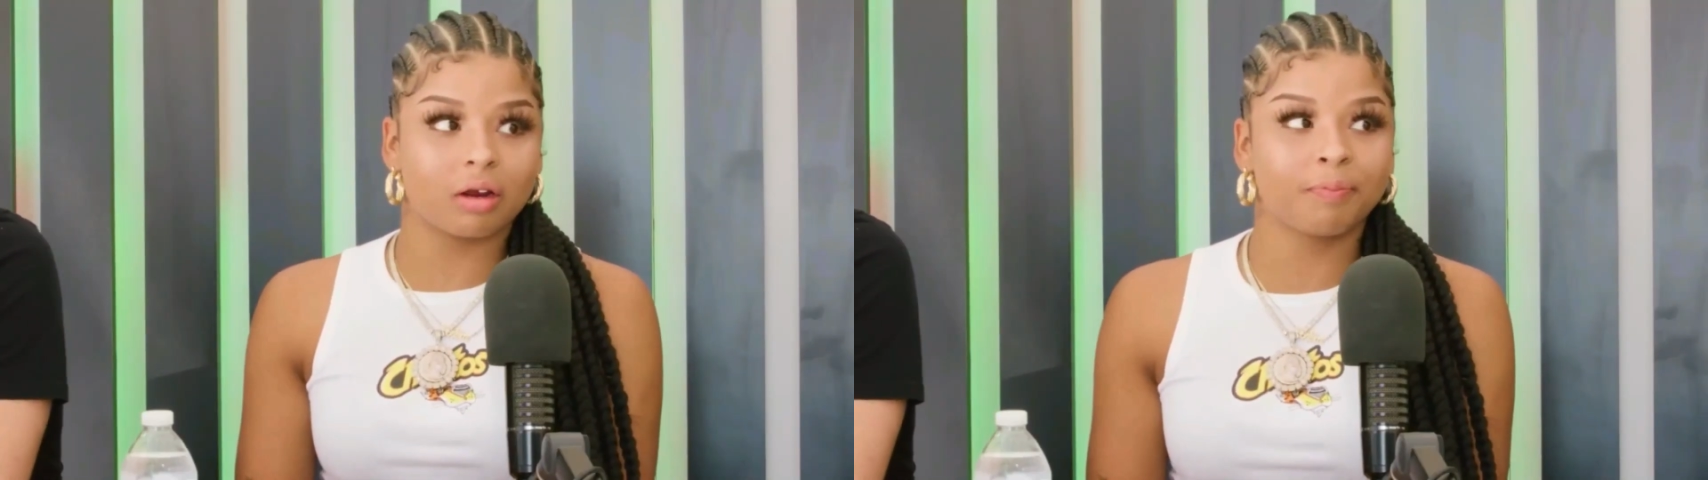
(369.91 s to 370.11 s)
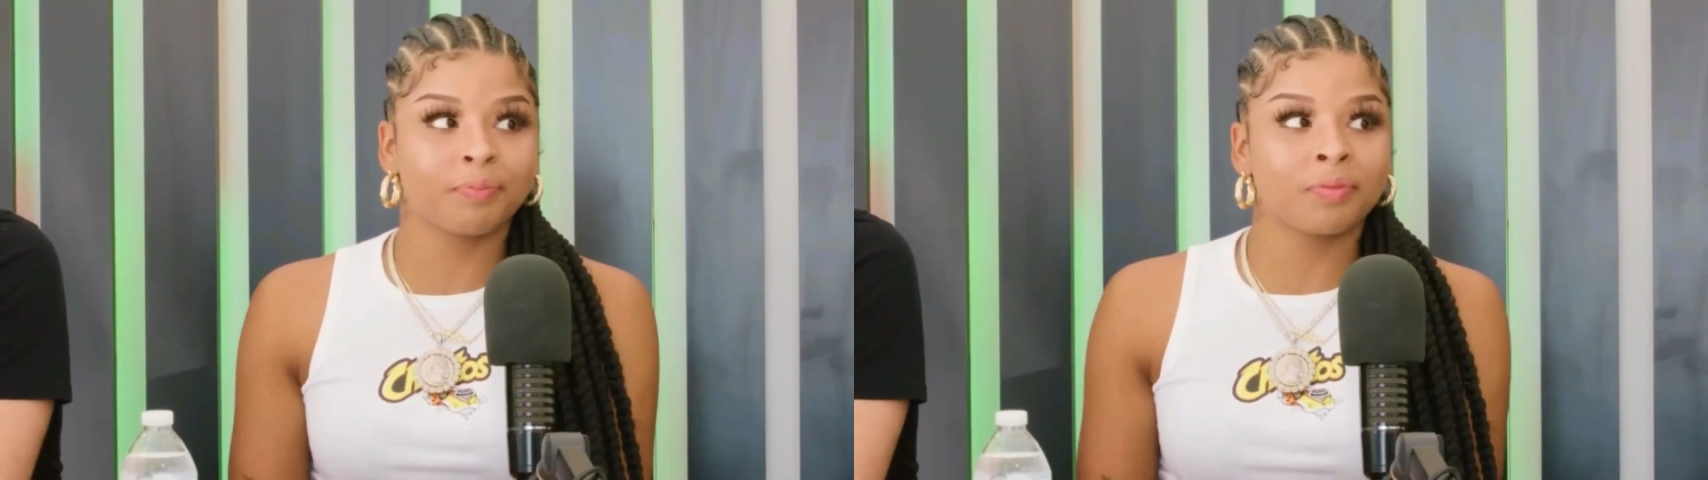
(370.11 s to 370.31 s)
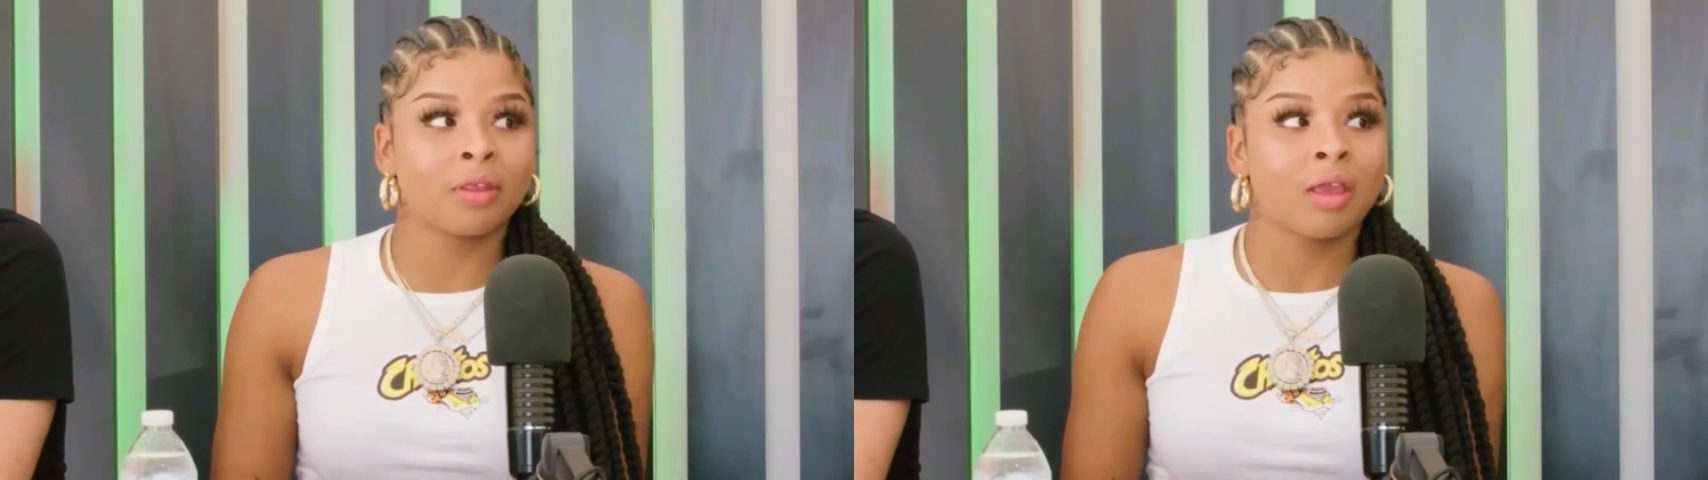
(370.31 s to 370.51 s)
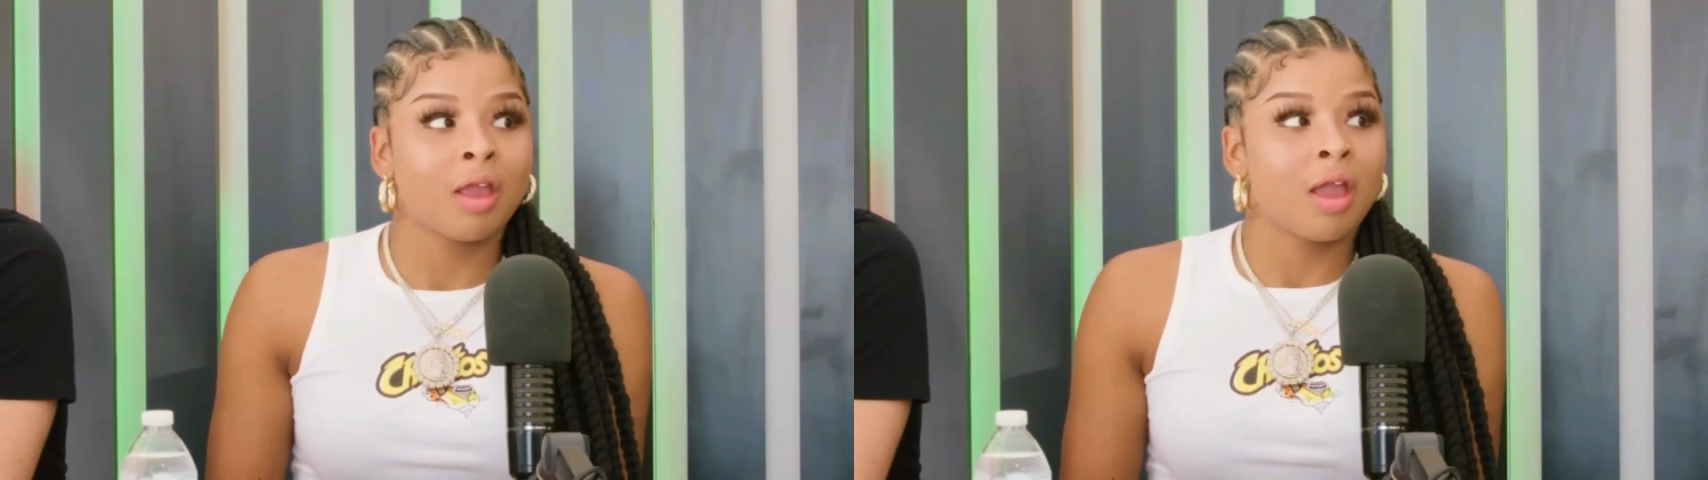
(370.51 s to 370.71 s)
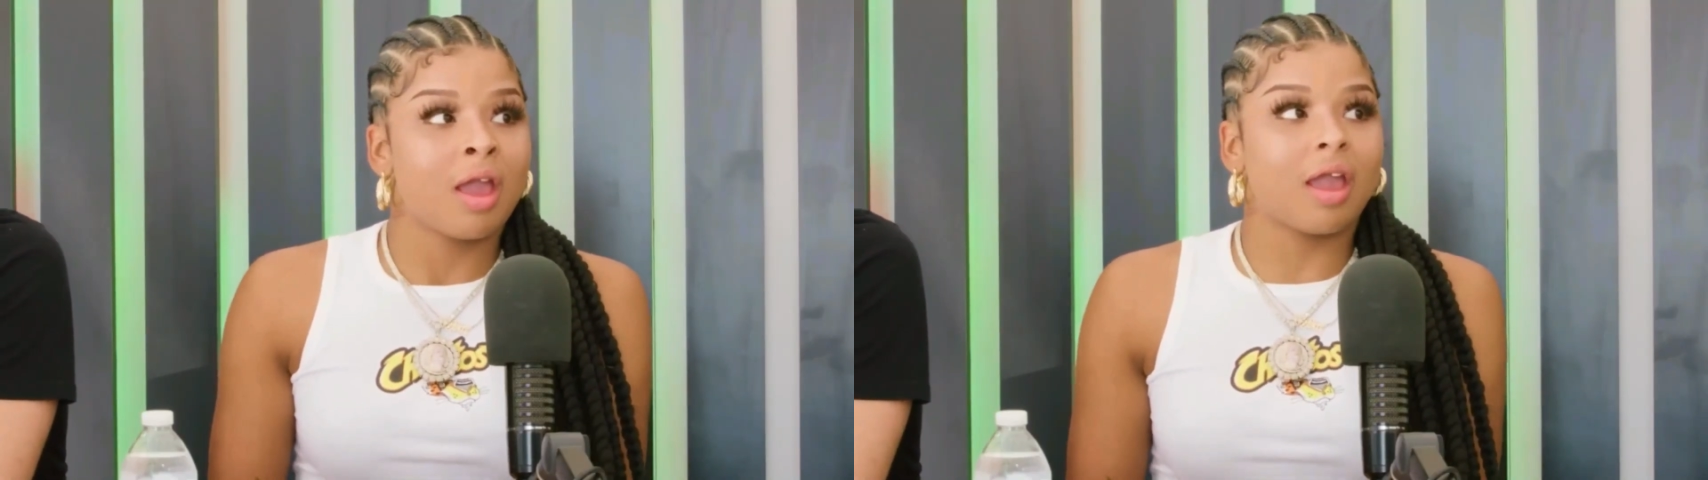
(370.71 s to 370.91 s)
Chrisean
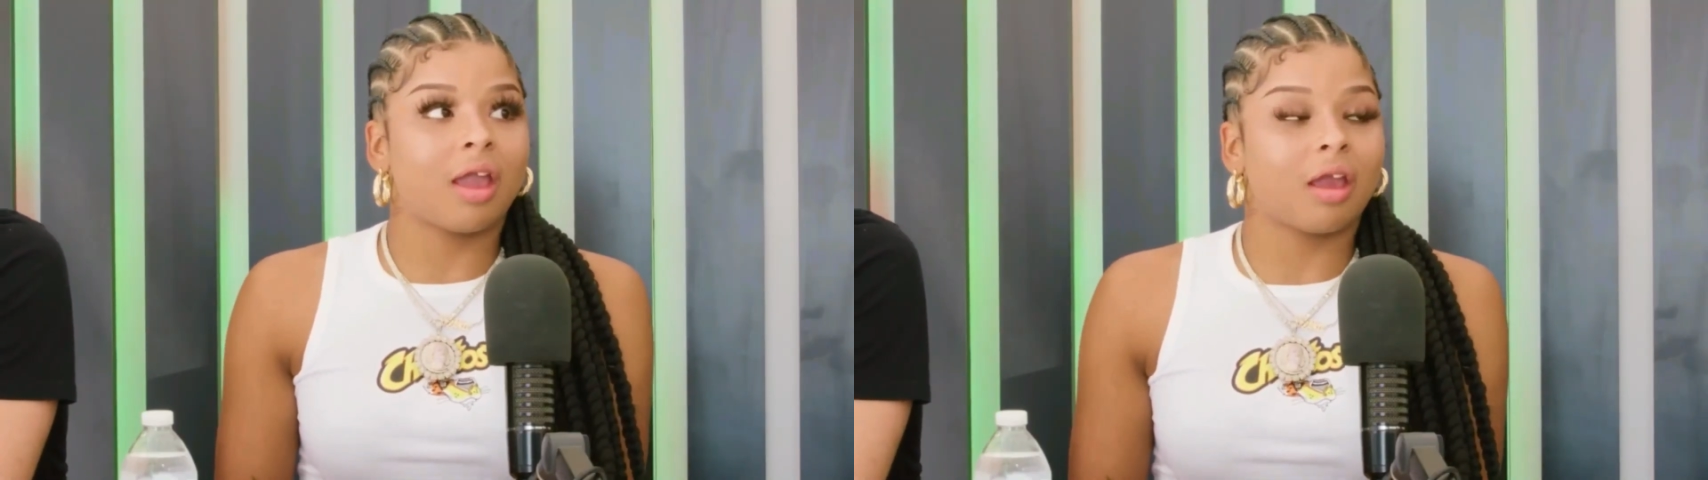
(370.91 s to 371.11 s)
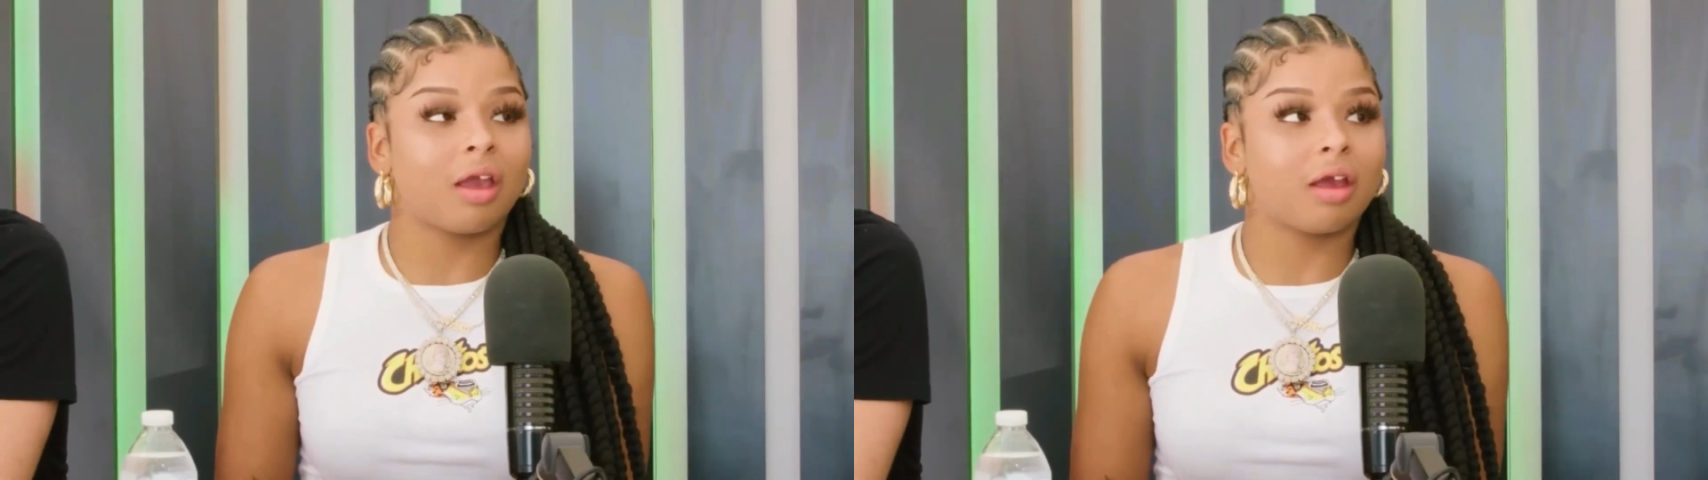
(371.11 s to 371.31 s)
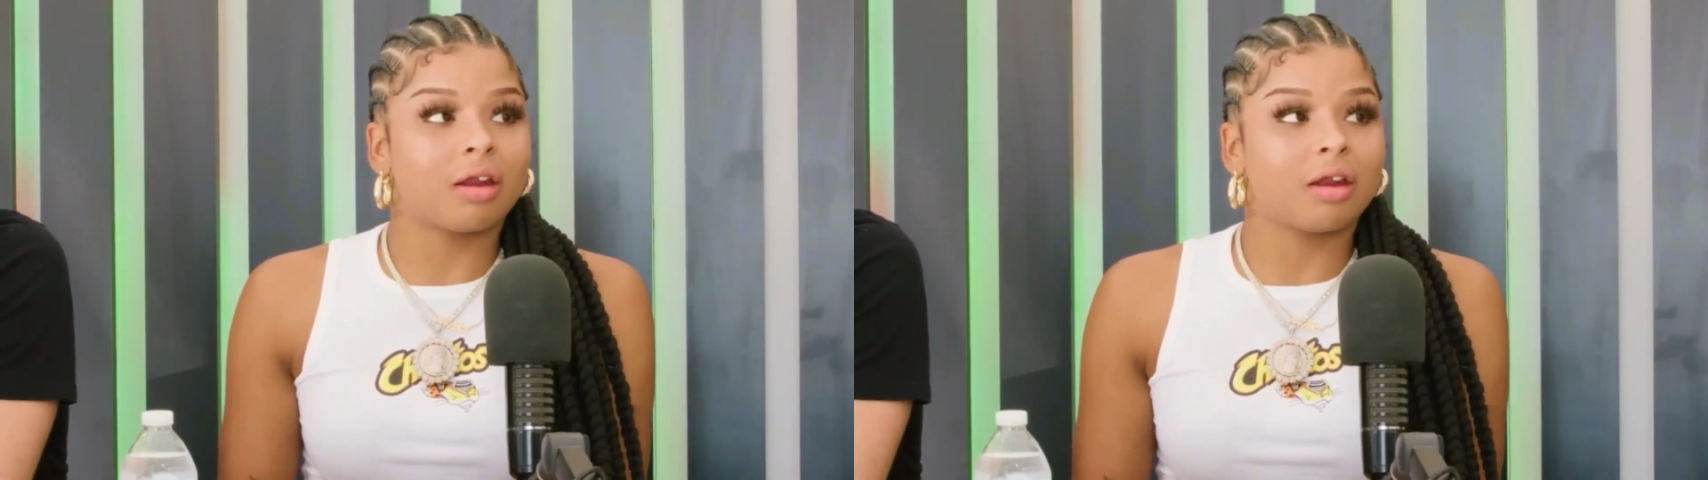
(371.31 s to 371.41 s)
actually shared